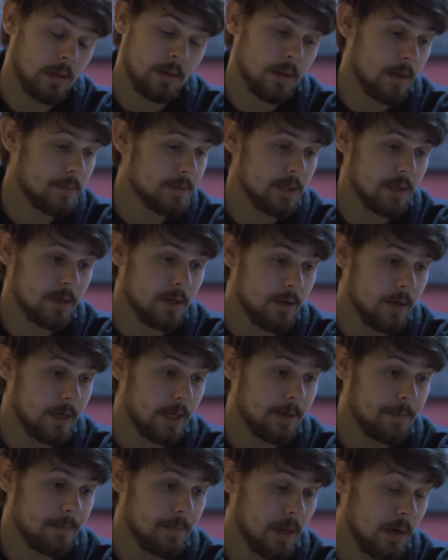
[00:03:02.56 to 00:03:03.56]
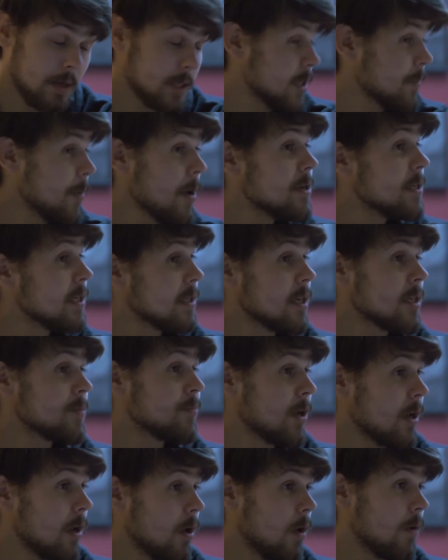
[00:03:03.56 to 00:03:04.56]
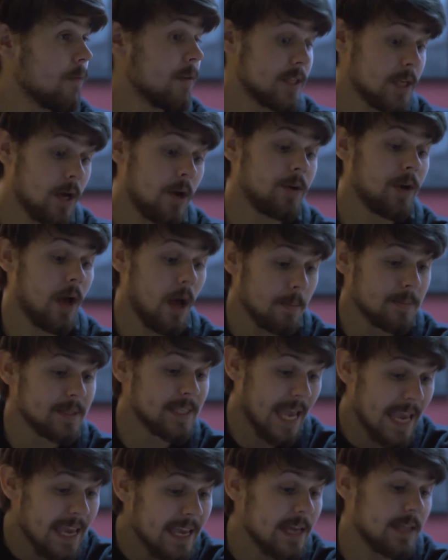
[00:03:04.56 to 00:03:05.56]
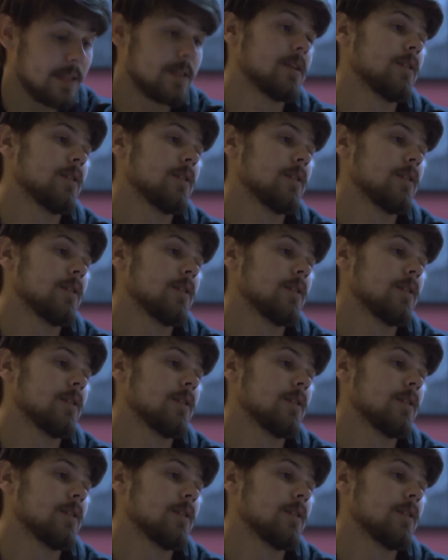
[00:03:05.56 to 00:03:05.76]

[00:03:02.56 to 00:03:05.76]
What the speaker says: Absolutely. And I suppose it does bring a lot of its own updated